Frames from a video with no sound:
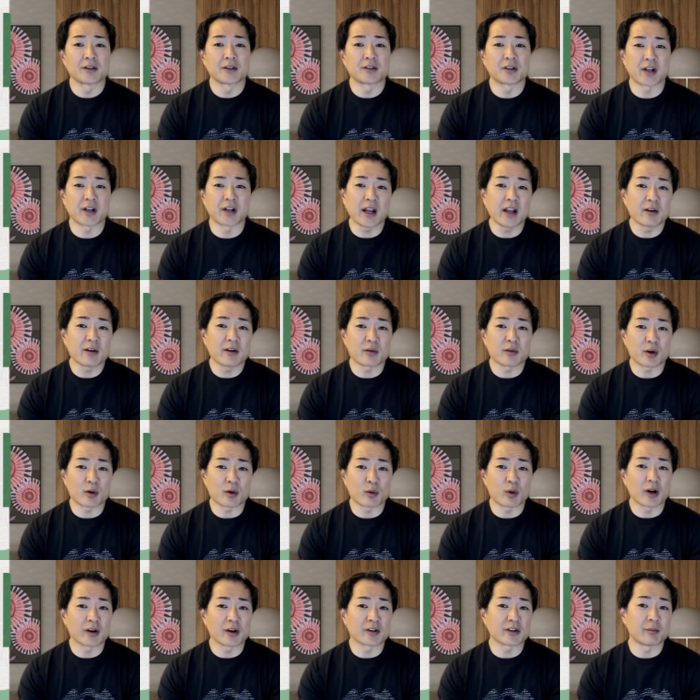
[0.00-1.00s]
Today, it
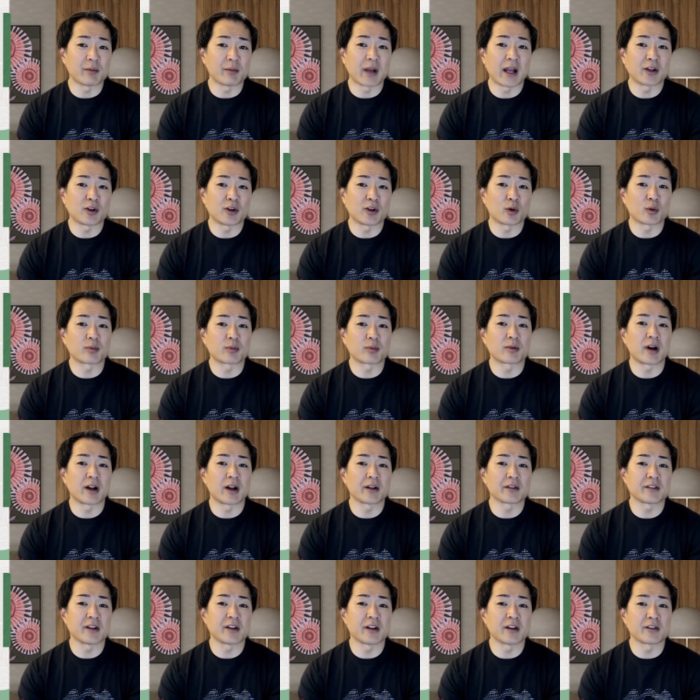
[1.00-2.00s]
requires a manual
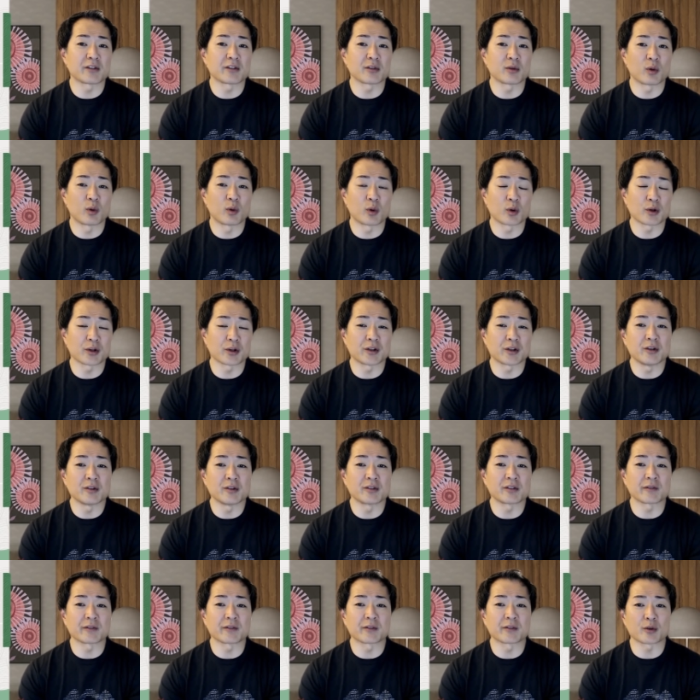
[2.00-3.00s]
process or the
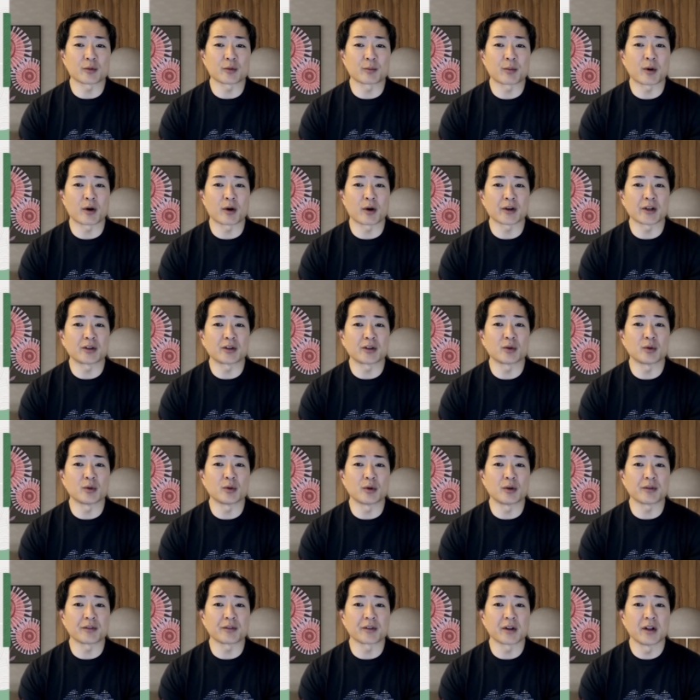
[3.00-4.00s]
use of third-party
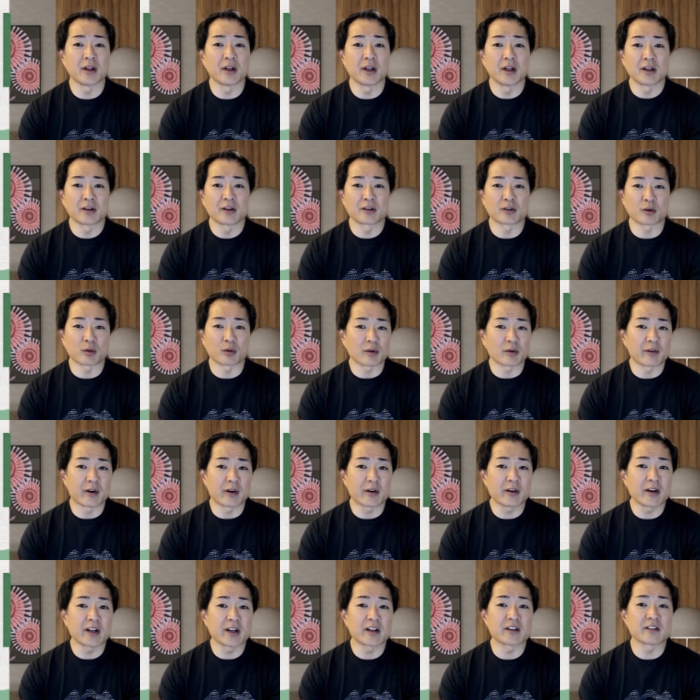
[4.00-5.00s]
tools. So we're
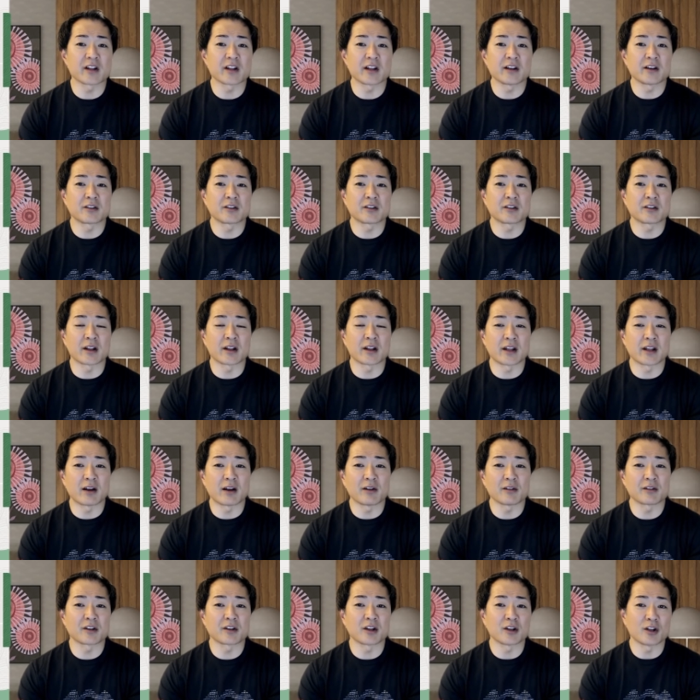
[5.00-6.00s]
very excited to
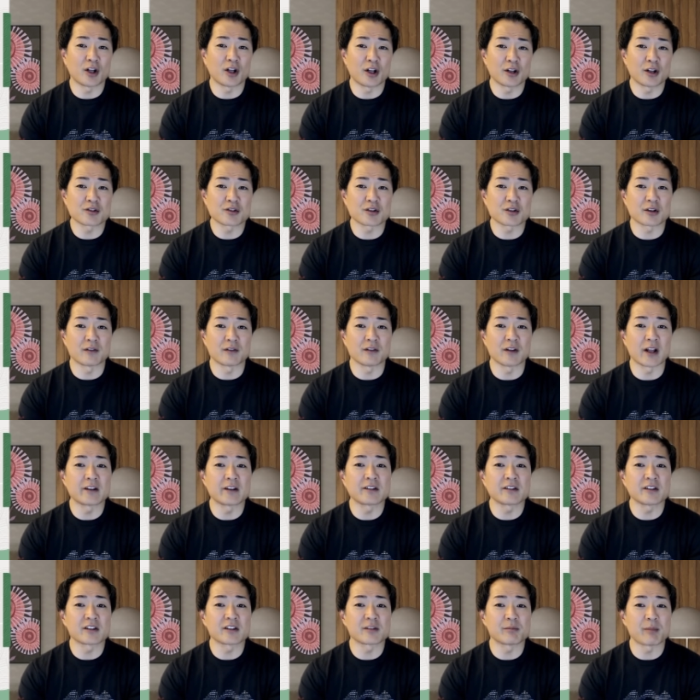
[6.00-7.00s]
announce the launch of
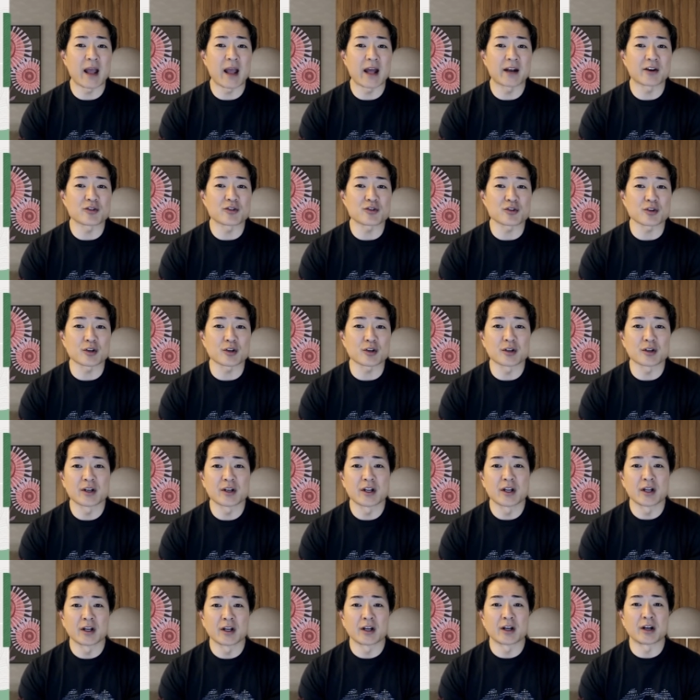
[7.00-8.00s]
License Manager,
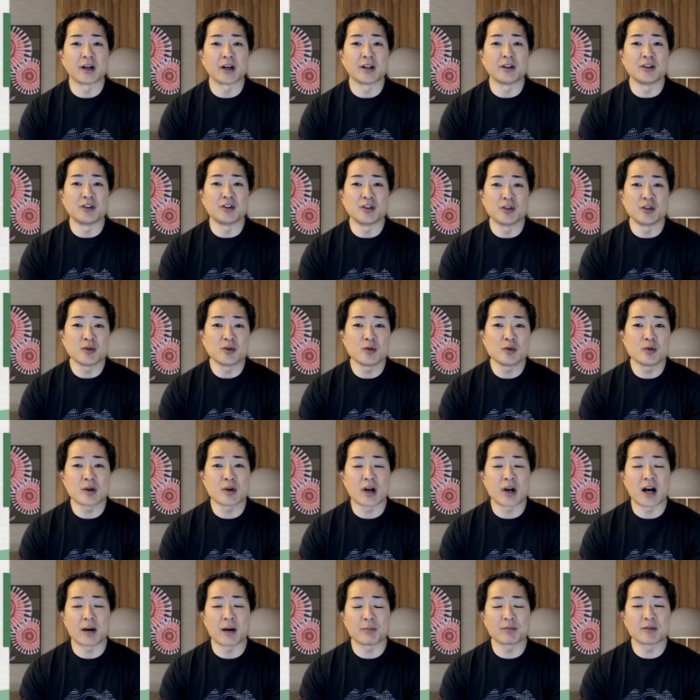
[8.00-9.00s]
a
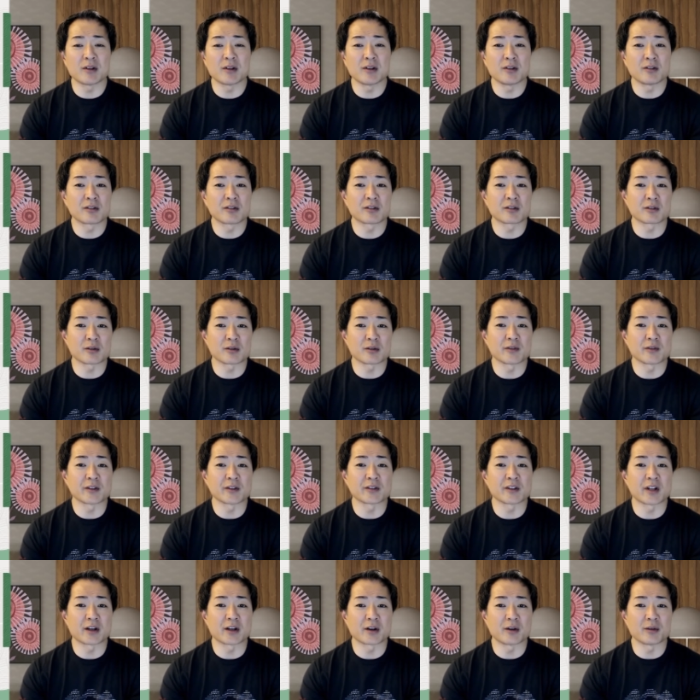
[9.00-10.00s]
new opt-in
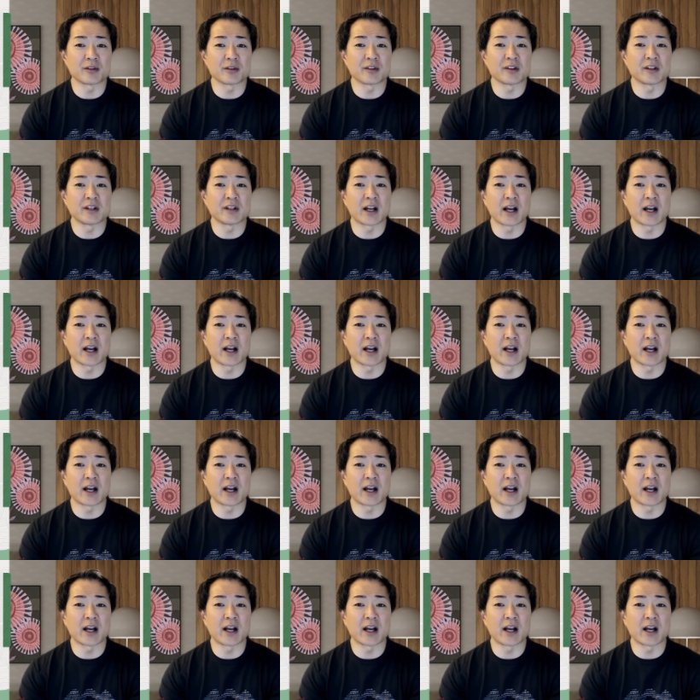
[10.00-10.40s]
service on O C